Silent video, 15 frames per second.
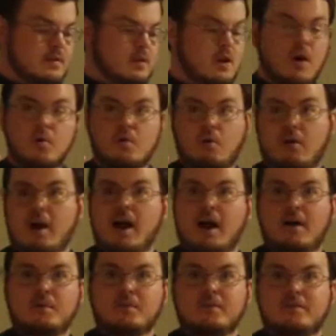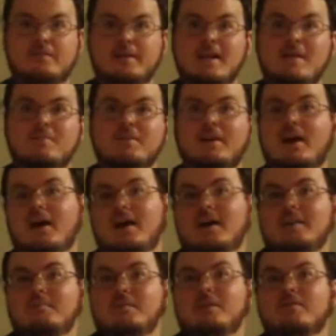No crowd would have been able to
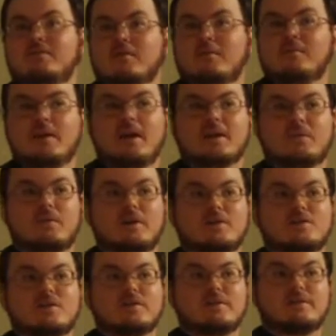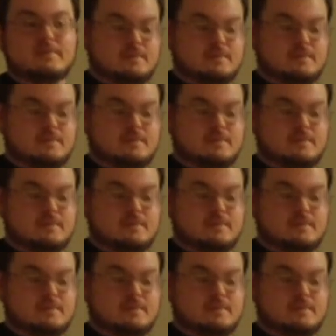hide me from that question.